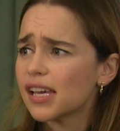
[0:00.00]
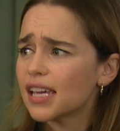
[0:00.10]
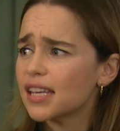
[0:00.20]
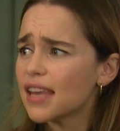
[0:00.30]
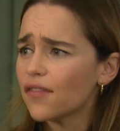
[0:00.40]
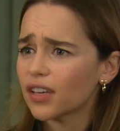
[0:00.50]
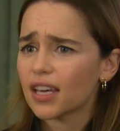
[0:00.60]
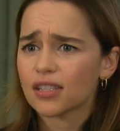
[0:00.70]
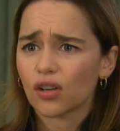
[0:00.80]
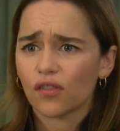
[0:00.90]
He never
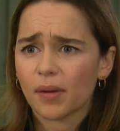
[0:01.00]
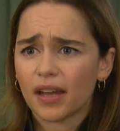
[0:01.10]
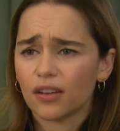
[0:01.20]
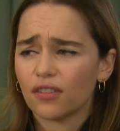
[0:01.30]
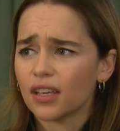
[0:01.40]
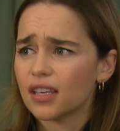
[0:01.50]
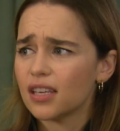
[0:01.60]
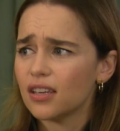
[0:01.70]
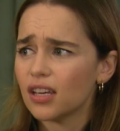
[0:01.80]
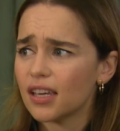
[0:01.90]
kicks off about anything.
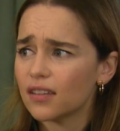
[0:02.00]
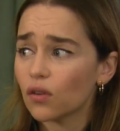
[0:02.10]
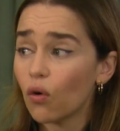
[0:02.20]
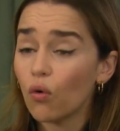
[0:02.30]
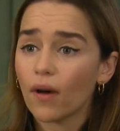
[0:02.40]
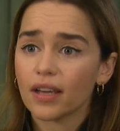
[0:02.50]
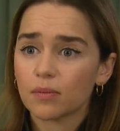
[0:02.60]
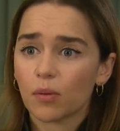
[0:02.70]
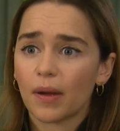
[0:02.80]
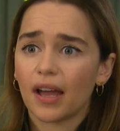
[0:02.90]
He is
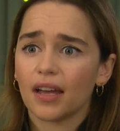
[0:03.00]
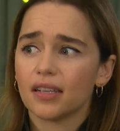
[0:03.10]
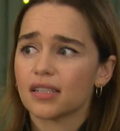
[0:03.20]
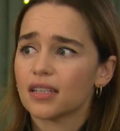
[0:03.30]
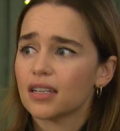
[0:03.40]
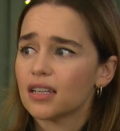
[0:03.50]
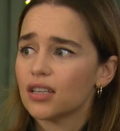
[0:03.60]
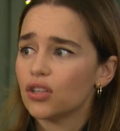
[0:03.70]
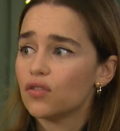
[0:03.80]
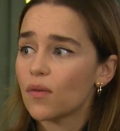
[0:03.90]
always prepared. Mm-hmm.
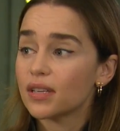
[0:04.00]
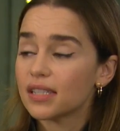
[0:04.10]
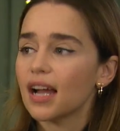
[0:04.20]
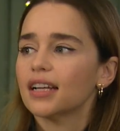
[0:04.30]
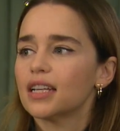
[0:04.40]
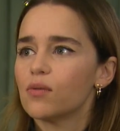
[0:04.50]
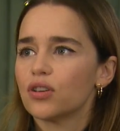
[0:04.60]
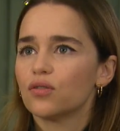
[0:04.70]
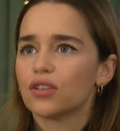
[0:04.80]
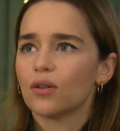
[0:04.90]
You know exactly
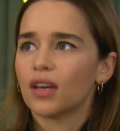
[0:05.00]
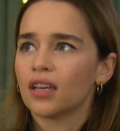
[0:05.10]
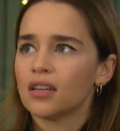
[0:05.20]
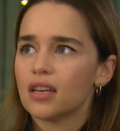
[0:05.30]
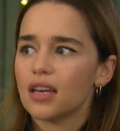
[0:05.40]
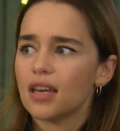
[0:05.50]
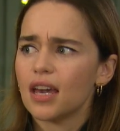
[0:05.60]
what you're doing.